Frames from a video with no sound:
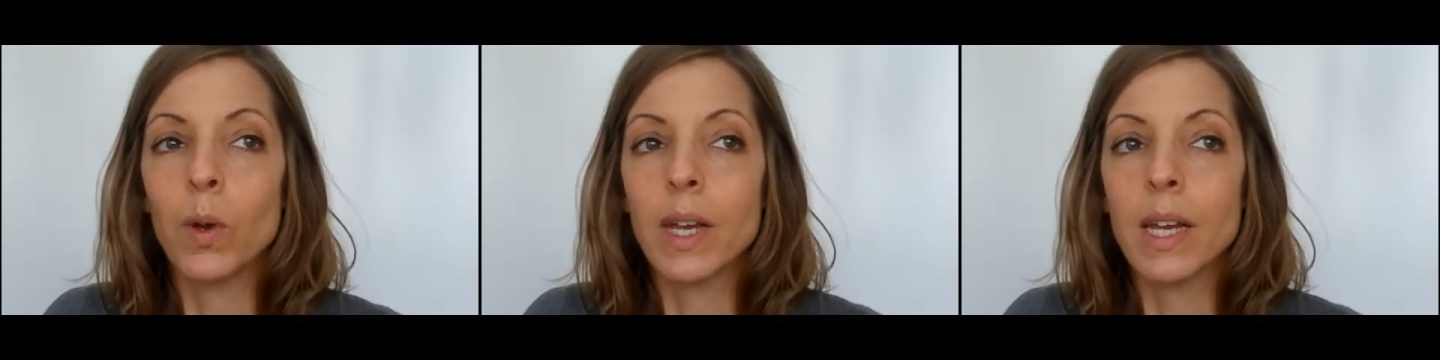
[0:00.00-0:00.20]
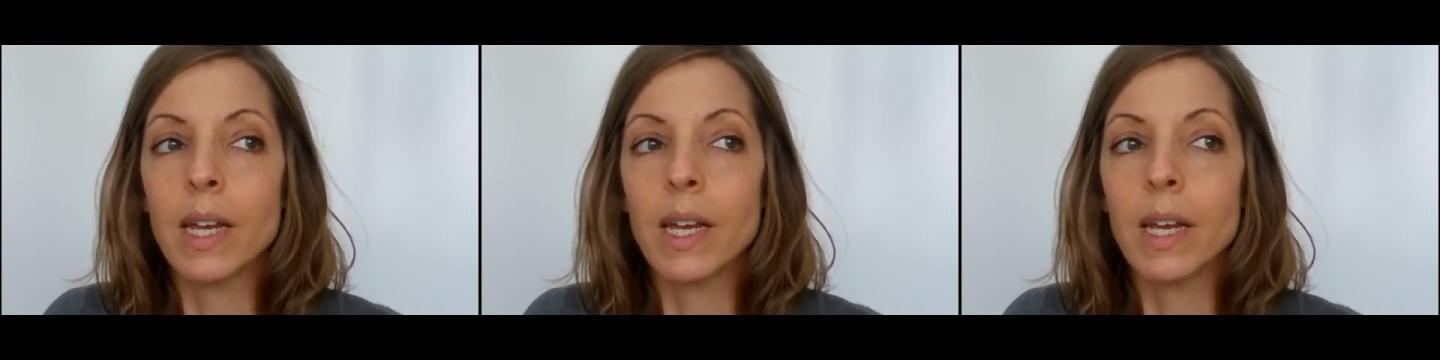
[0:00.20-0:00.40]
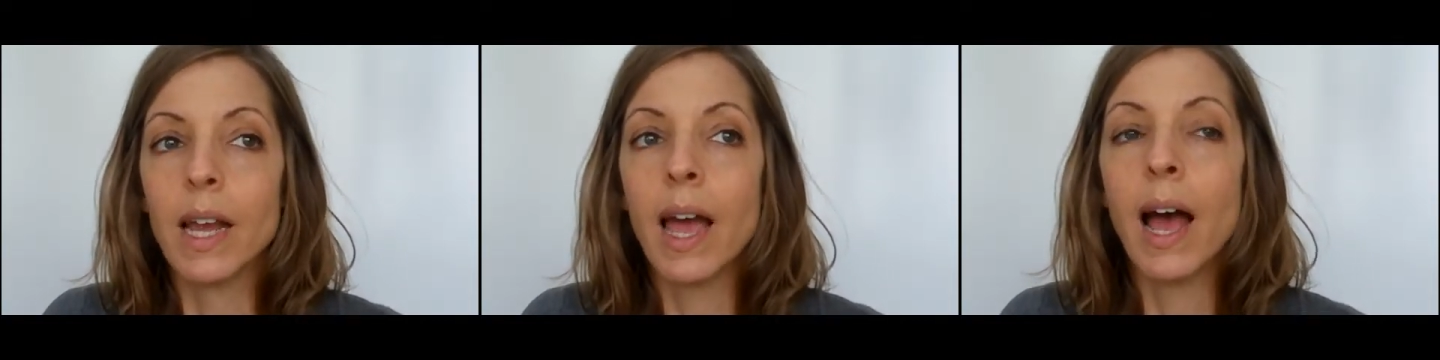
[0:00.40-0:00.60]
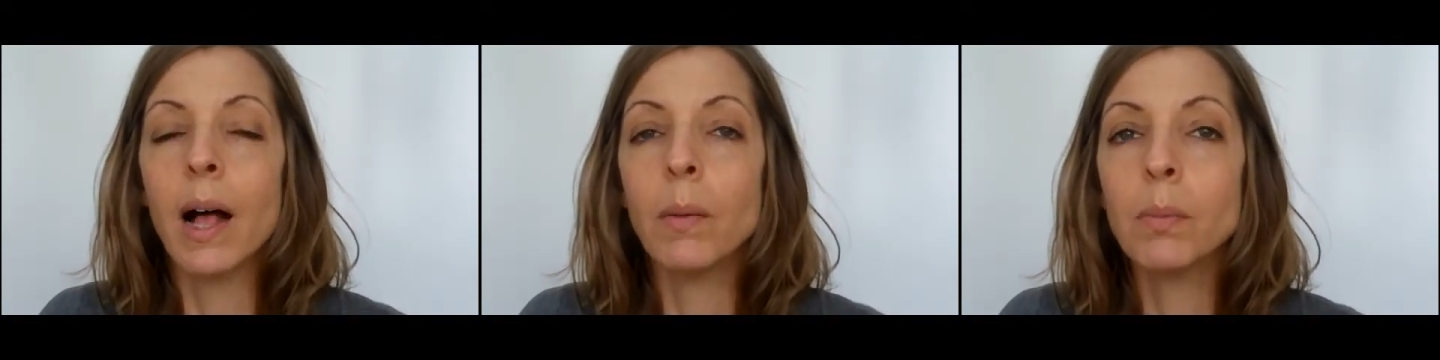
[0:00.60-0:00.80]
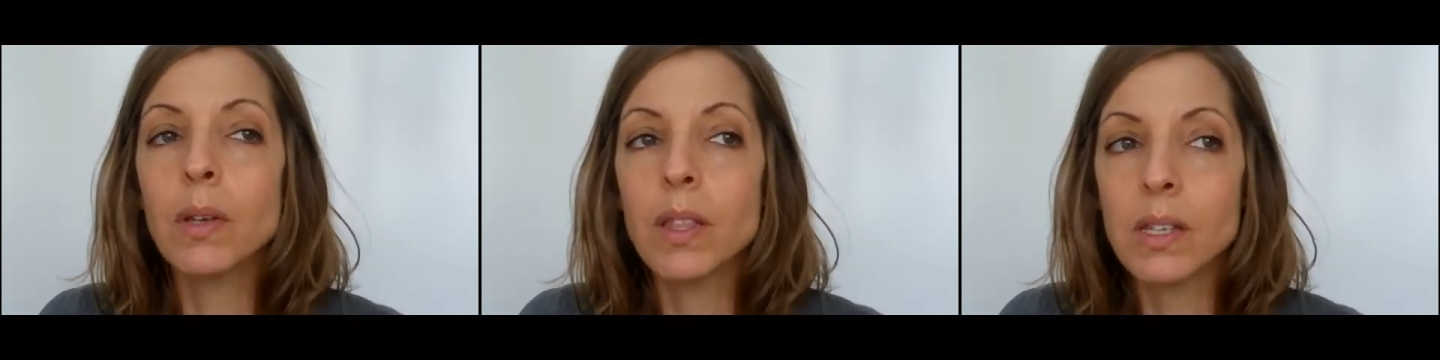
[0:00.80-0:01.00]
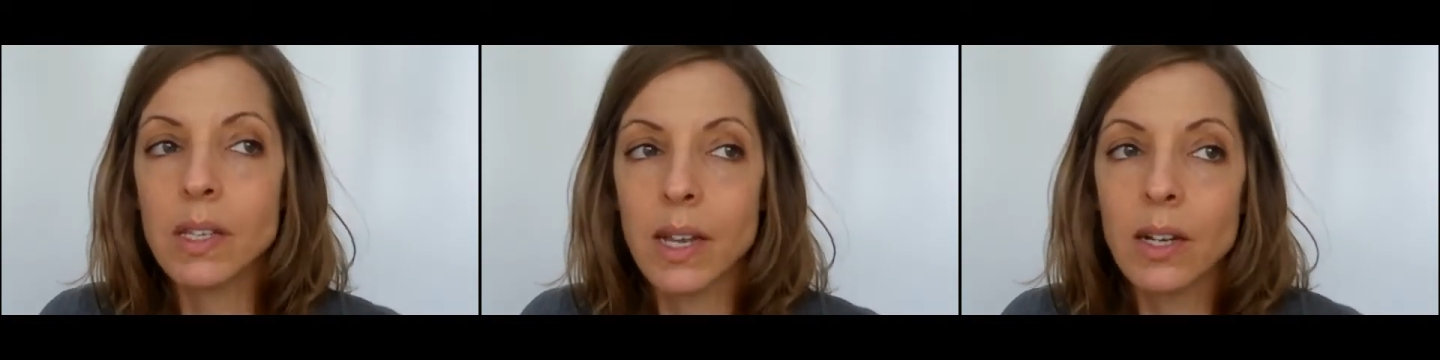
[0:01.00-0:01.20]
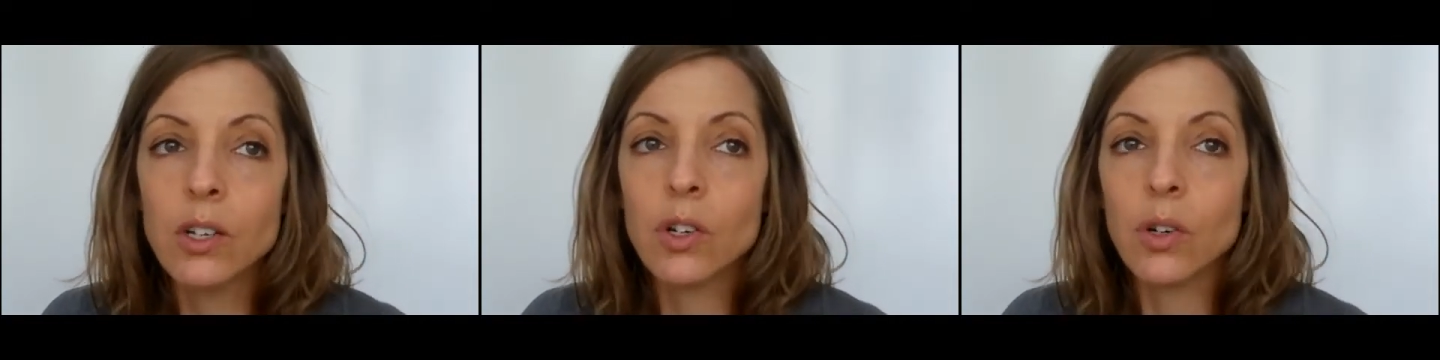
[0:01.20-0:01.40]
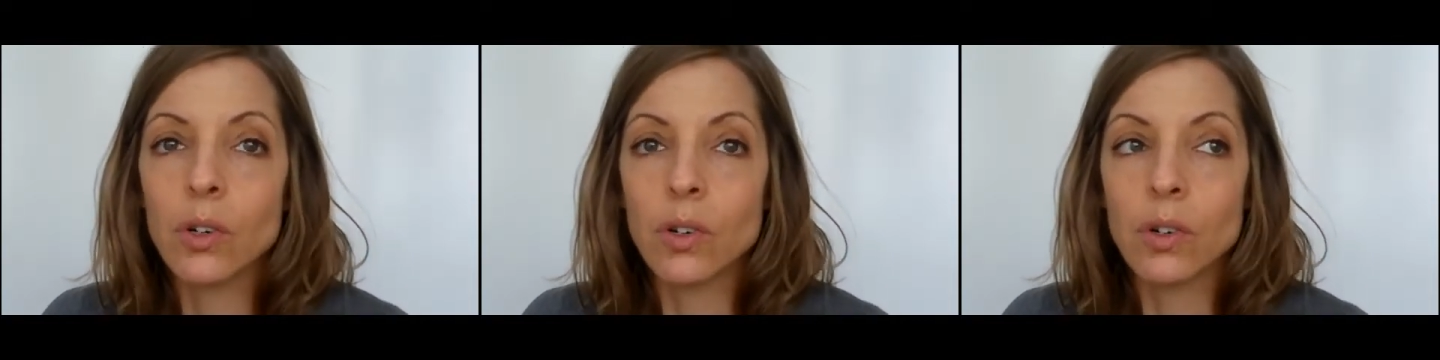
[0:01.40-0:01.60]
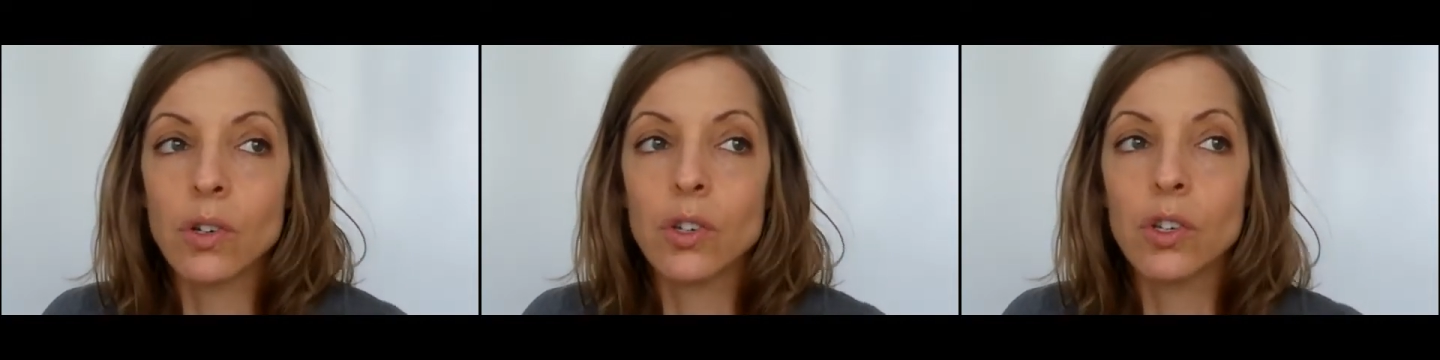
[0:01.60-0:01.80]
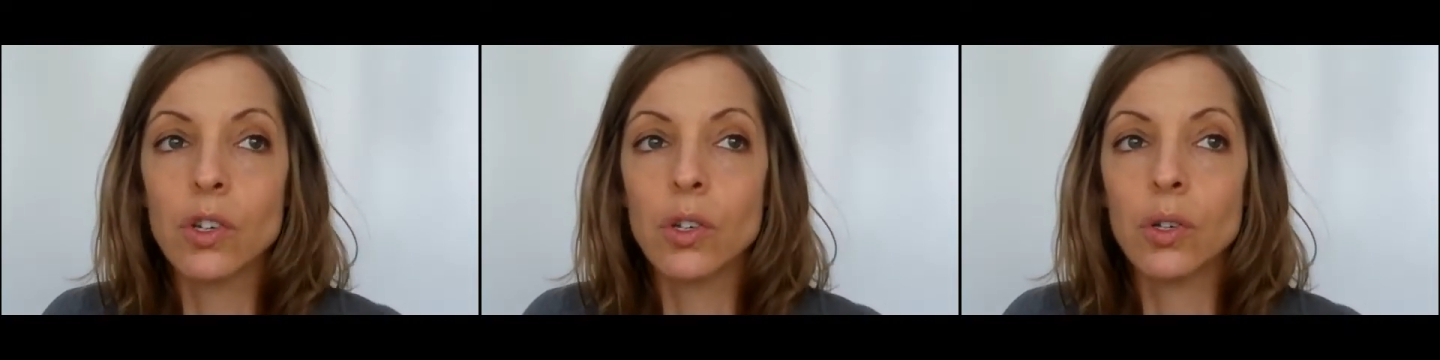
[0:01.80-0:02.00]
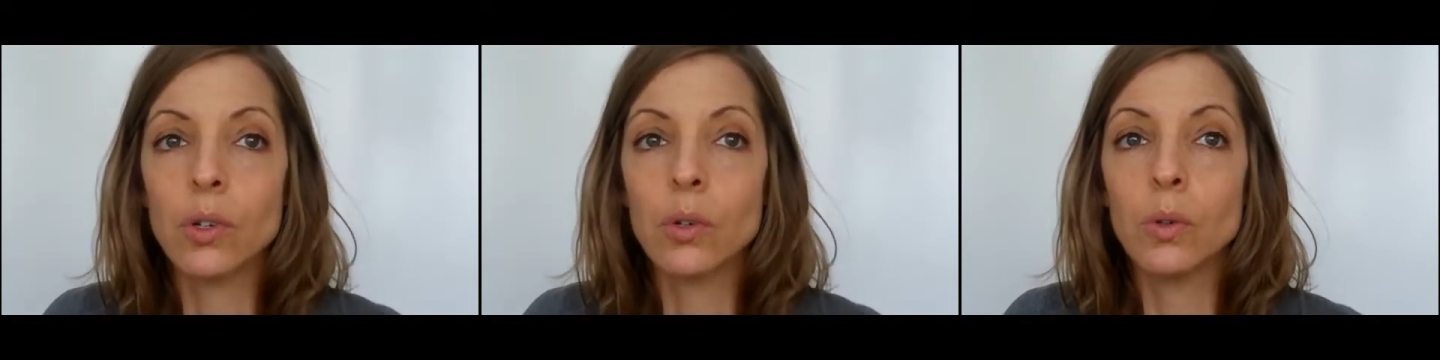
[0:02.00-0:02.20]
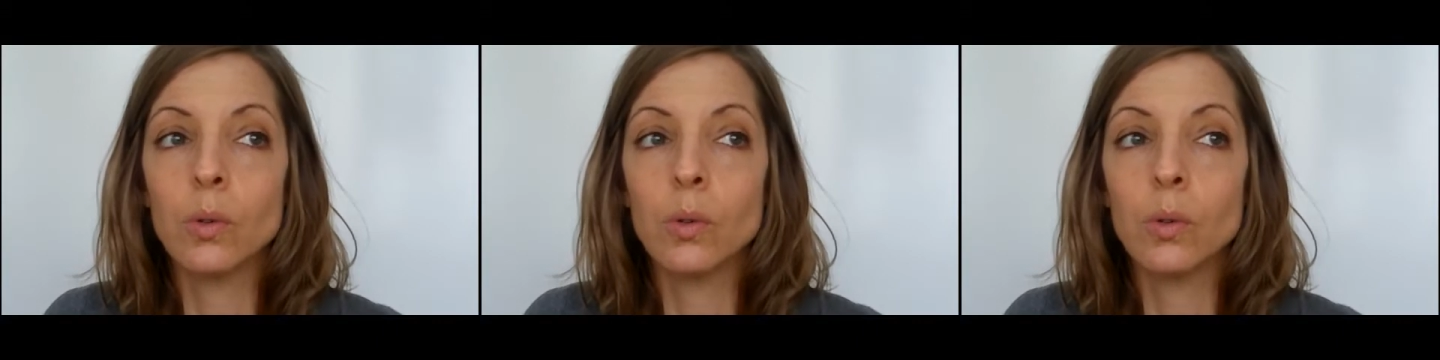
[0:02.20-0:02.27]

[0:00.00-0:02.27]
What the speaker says: we helped the centers to